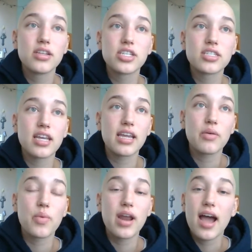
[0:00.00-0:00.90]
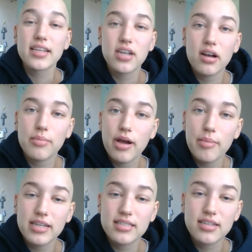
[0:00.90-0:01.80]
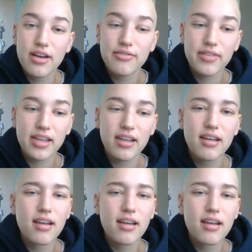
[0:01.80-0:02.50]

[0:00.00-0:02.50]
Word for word: just, like, when I talk about my stuff, like,